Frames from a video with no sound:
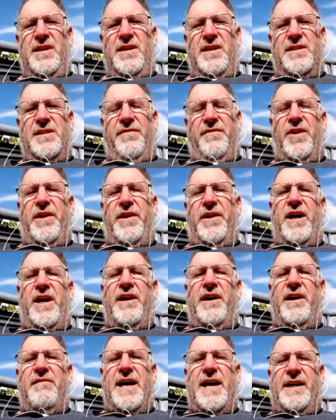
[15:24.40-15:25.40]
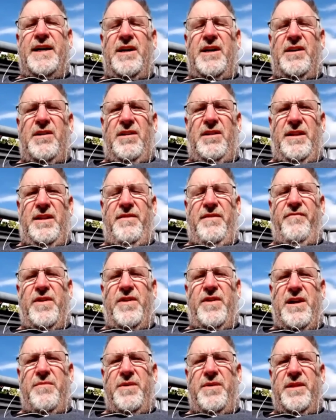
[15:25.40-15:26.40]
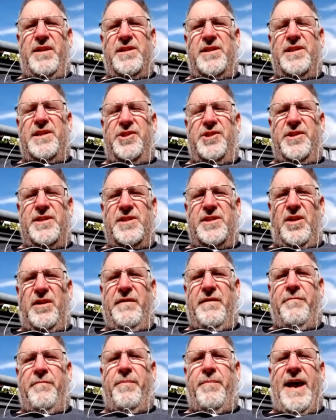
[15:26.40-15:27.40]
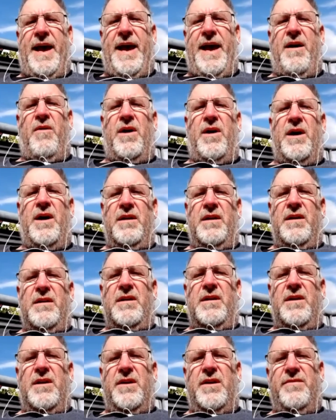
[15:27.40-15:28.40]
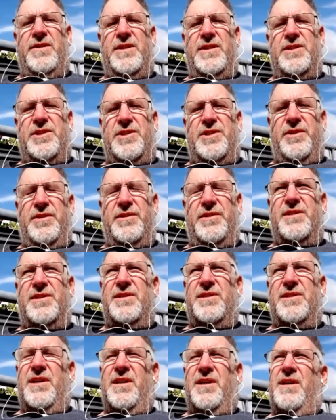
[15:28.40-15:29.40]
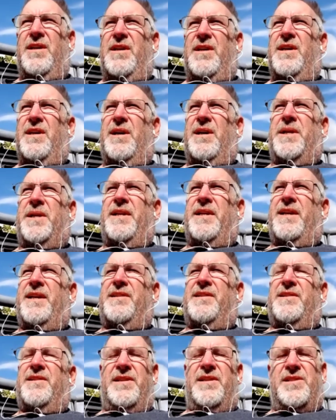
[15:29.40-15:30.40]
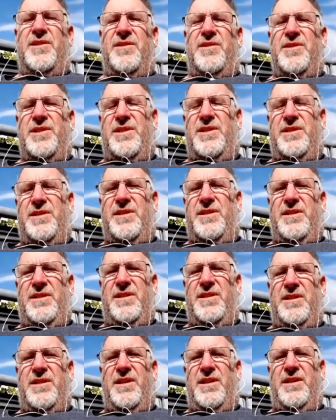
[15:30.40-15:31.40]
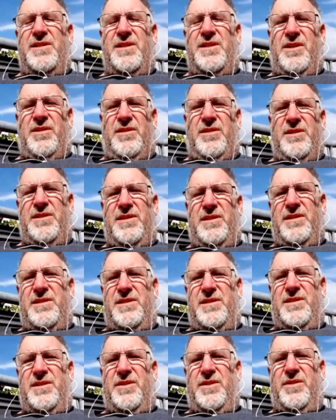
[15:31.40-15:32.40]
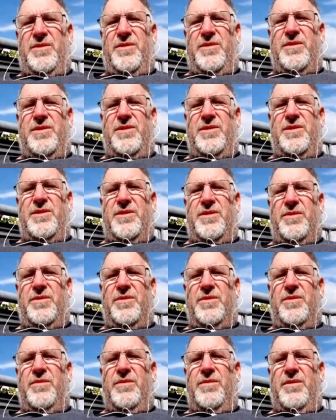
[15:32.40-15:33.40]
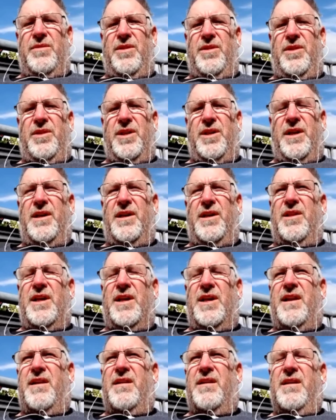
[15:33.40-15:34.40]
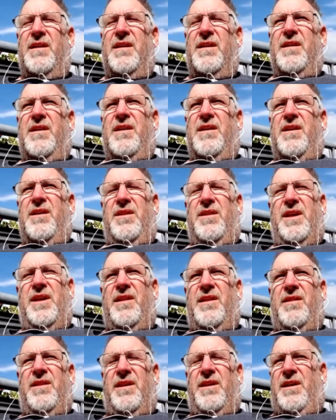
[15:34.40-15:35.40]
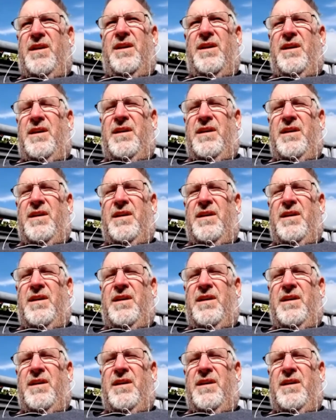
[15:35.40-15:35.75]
It's a very hierarchical environment. The teacher has a lot of power over mm-hmm. the students. Mm-hmm. I mean, and, and so this is it's a it's a nonsense to to think that that the